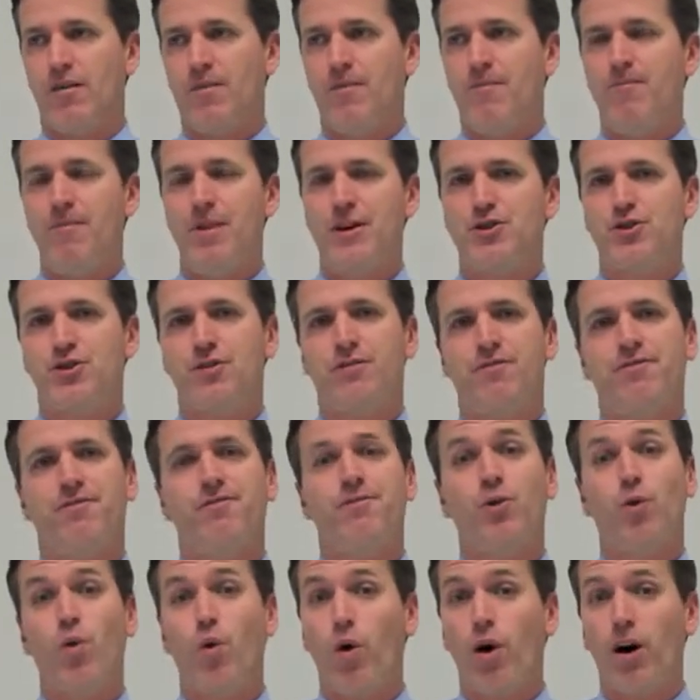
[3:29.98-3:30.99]
measure the
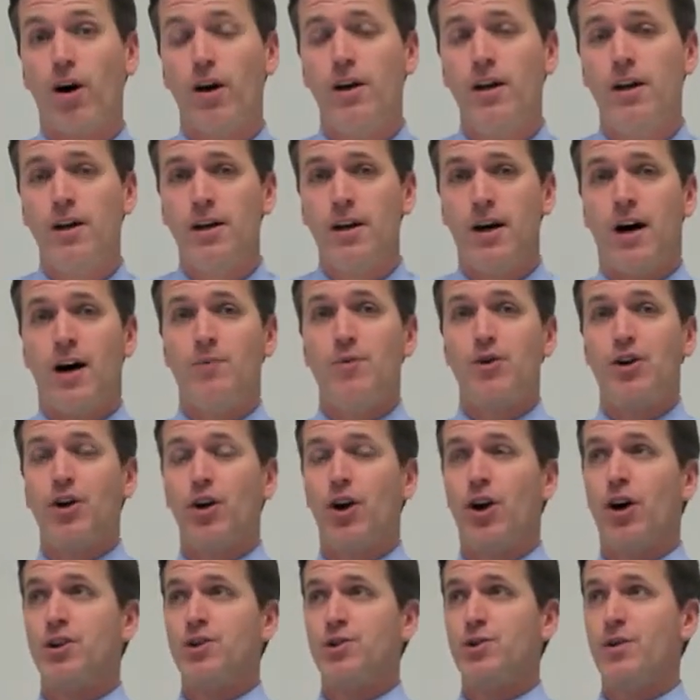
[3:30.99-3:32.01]
floor. You can
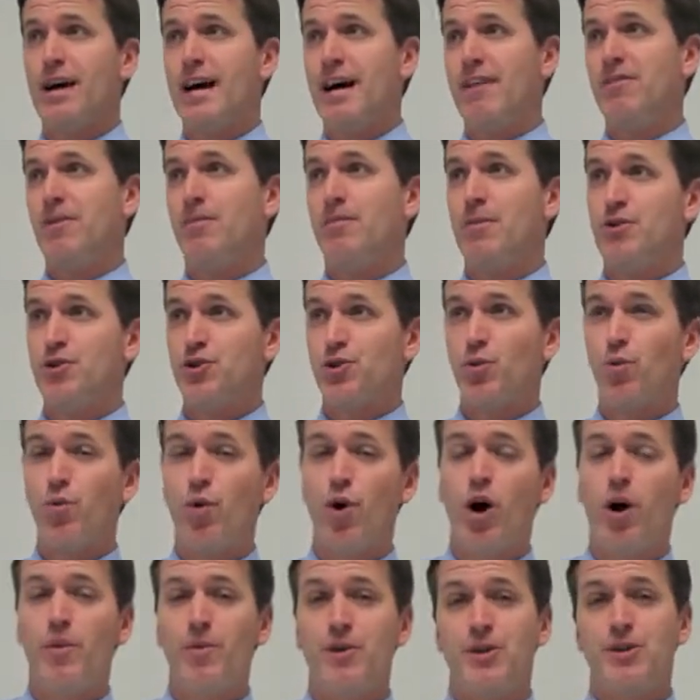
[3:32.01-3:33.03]
also have them measure the
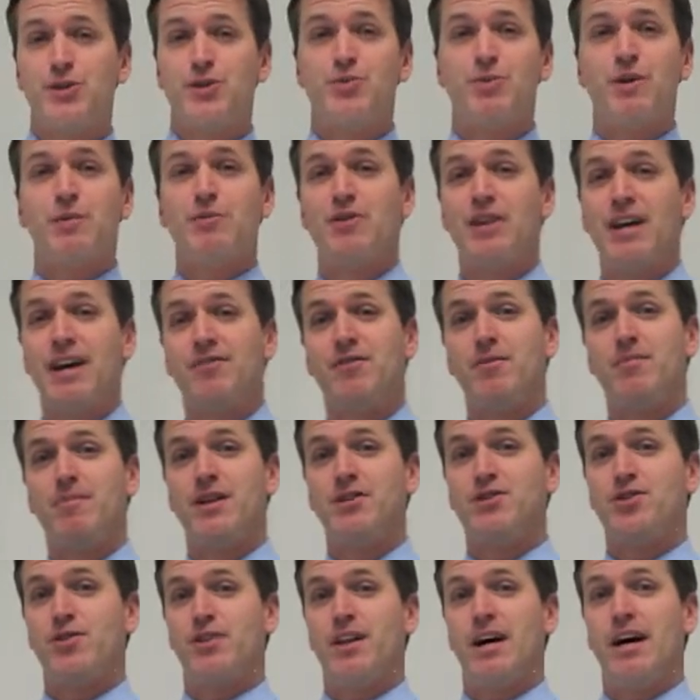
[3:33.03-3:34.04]
wall because remember they have to
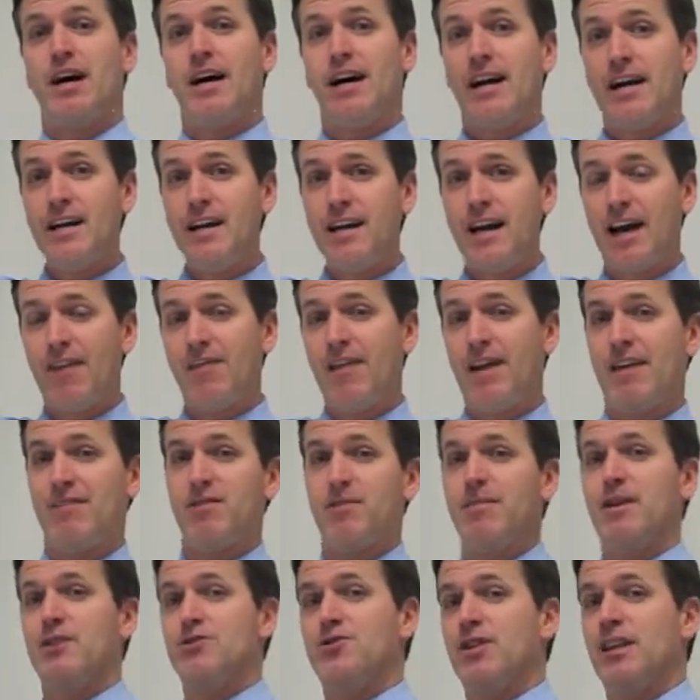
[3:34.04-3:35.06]
measure the height and they have
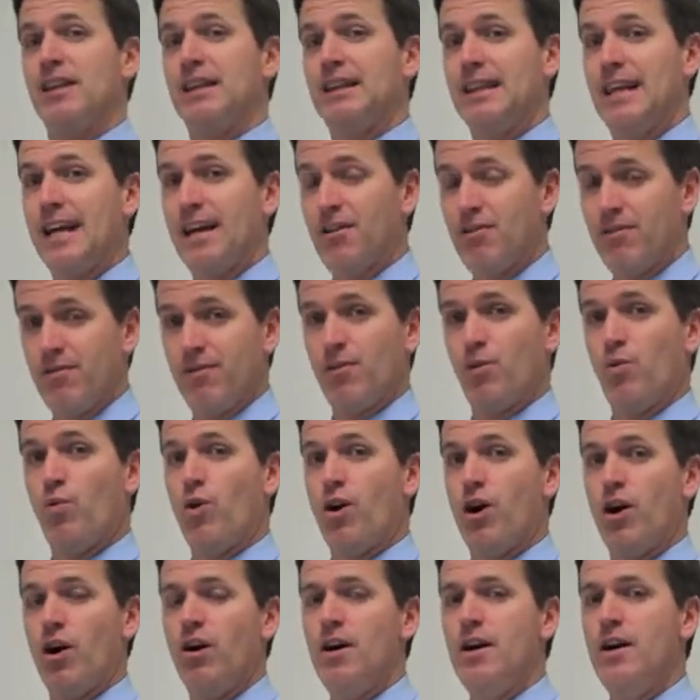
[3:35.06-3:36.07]
to measure the length of the
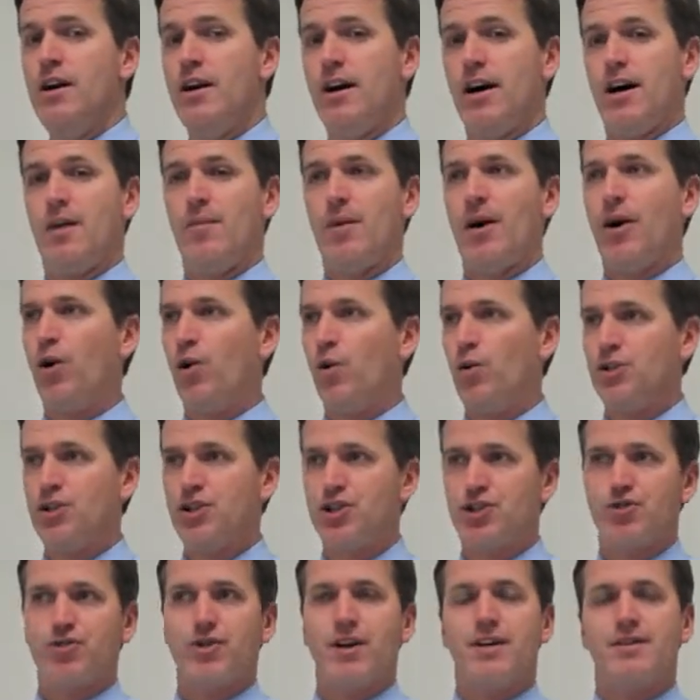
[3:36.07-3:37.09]
wall. I
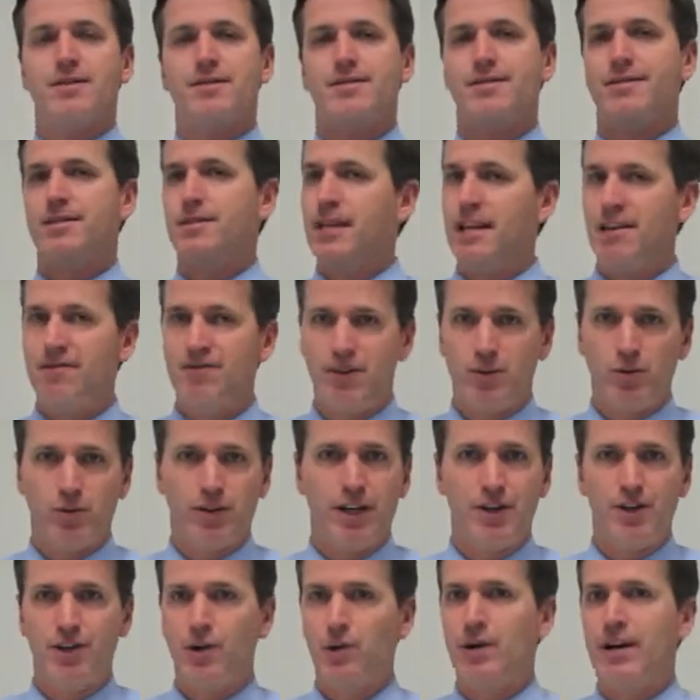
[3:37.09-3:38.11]
always stress safety when
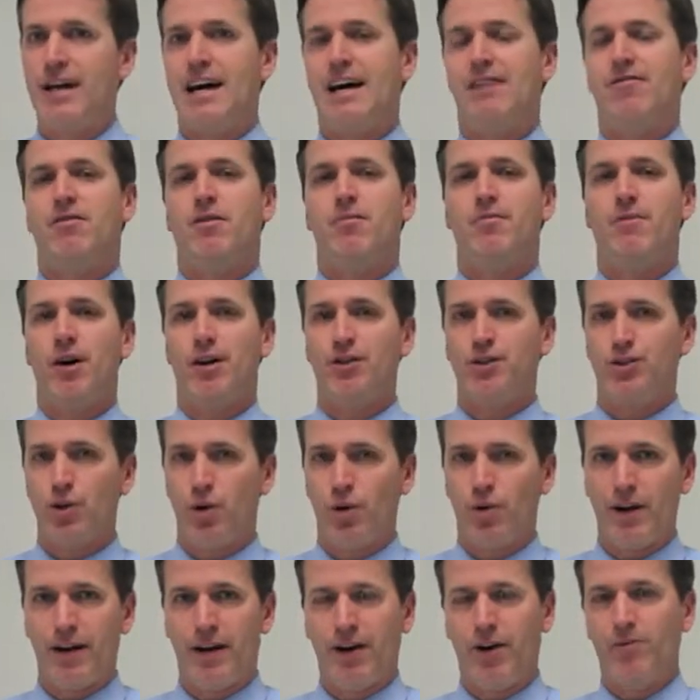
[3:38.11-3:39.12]
they do it, have an
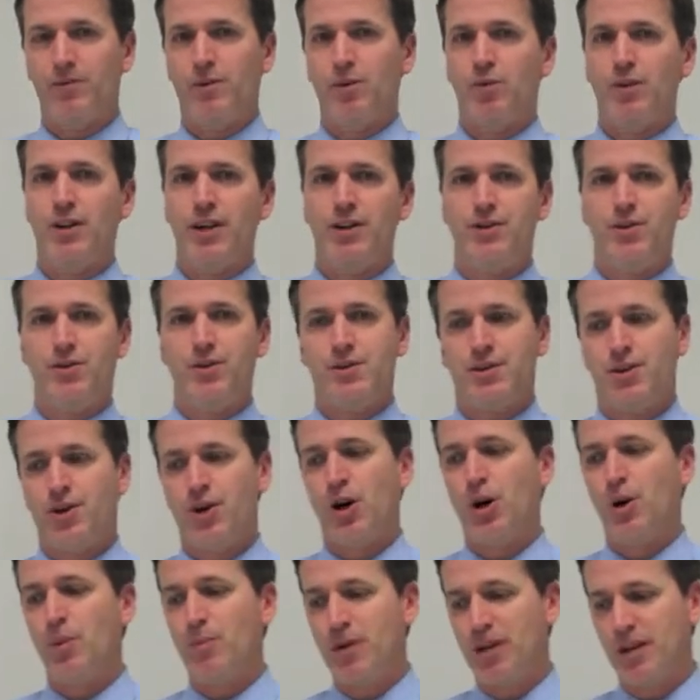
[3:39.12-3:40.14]
adult help them when they do this at
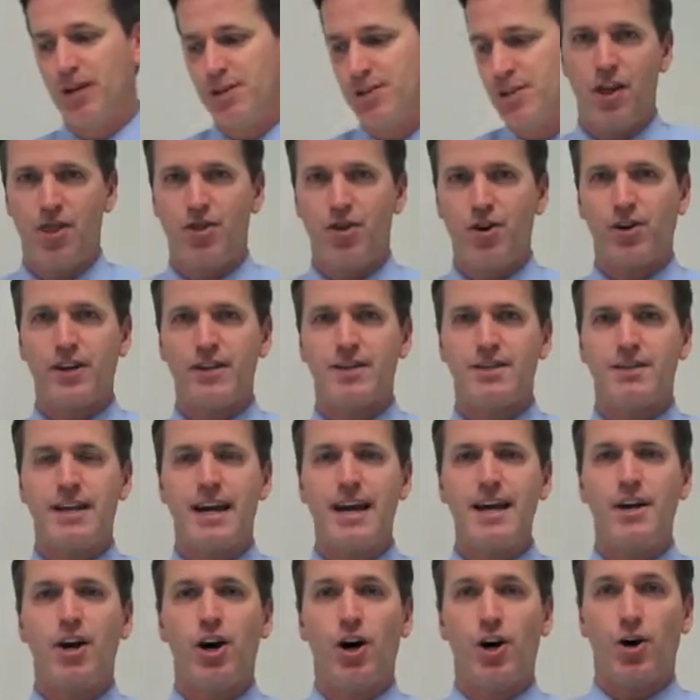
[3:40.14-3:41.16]
home because they're going to
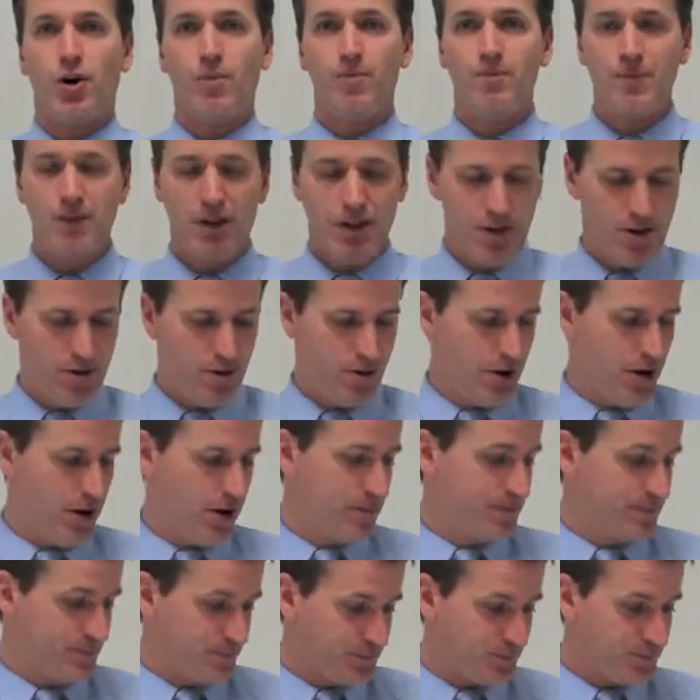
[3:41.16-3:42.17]
take home
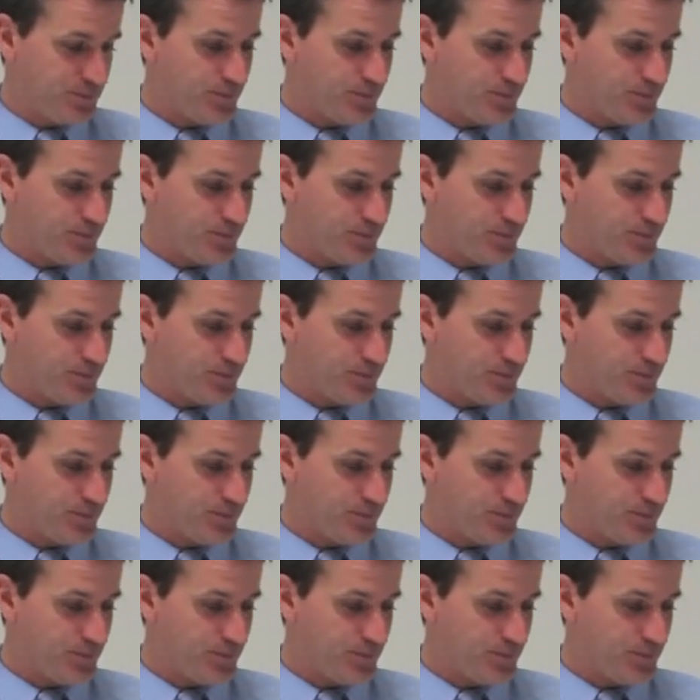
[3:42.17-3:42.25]
their